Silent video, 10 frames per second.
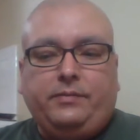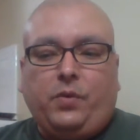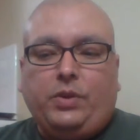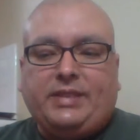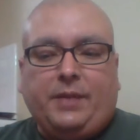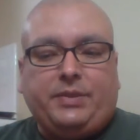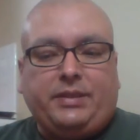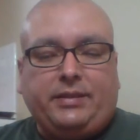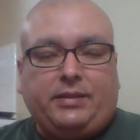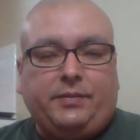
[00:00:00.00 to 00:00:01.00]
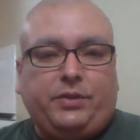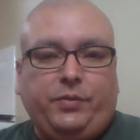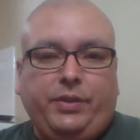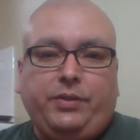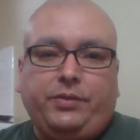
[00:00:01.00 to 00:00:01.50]
What types of systems
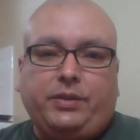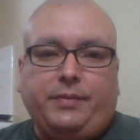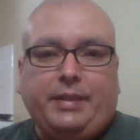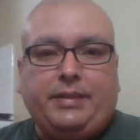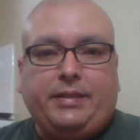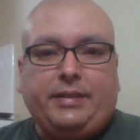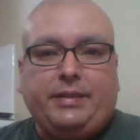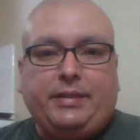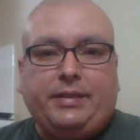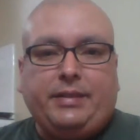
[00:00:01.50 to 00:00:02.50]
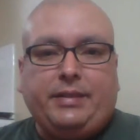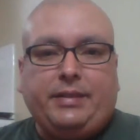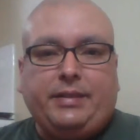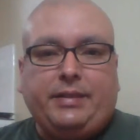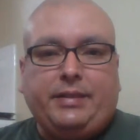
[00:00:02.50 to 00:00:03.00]
do we use in my district or in my
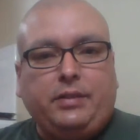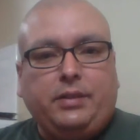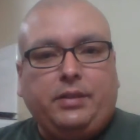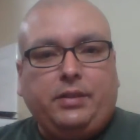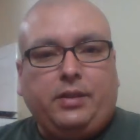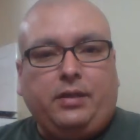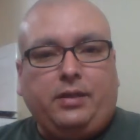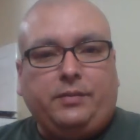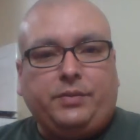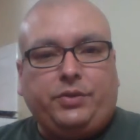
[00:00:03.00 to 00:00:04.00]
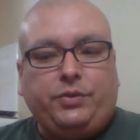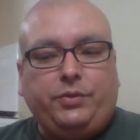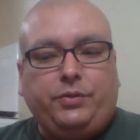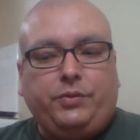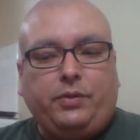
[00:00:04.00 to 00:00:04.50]
school
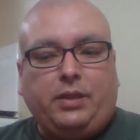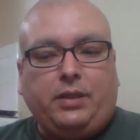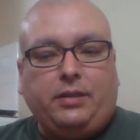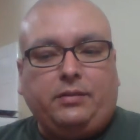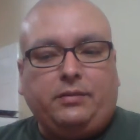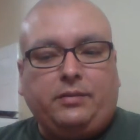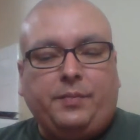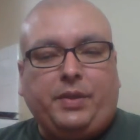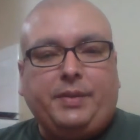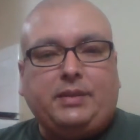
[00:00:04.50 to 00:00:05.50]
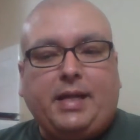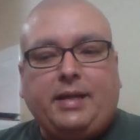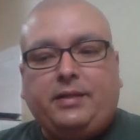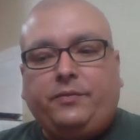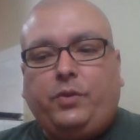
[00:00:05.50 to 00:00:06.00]
to implement
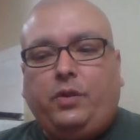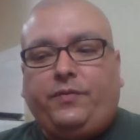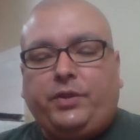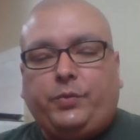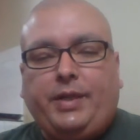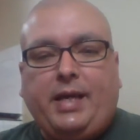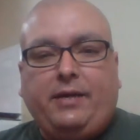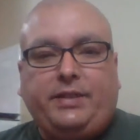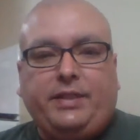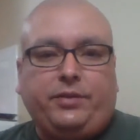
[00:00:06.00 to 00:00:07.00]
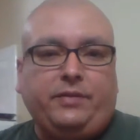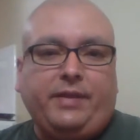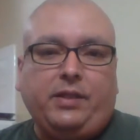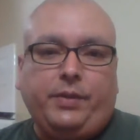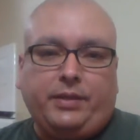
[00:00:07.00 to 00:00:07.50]
data? Well, first we have a teacher
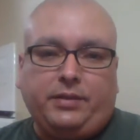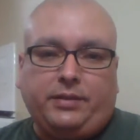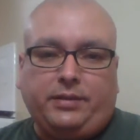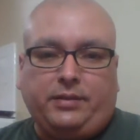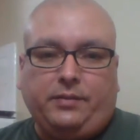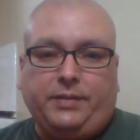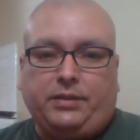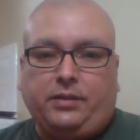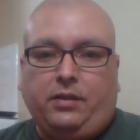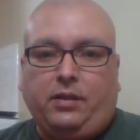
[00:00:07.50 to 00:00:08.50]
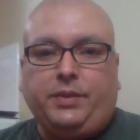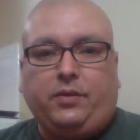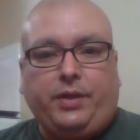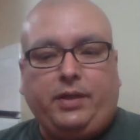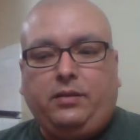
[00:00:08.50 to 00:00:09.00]
evaluation system. It's called
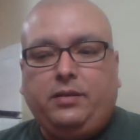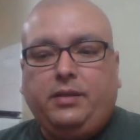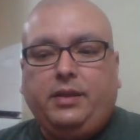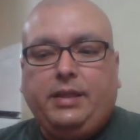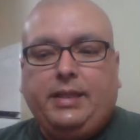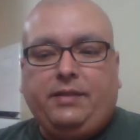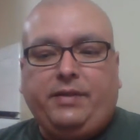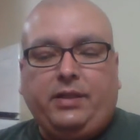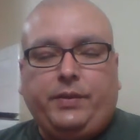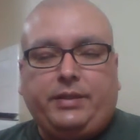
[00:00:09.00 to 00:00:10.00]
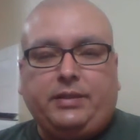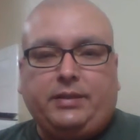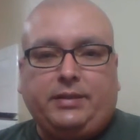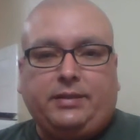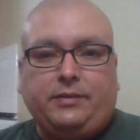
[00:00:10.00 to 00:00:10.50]
McCrell evaluation
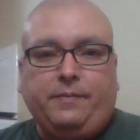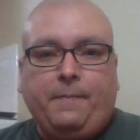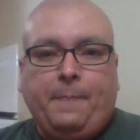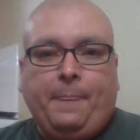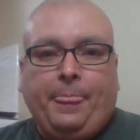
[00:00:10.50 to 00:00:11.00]
system.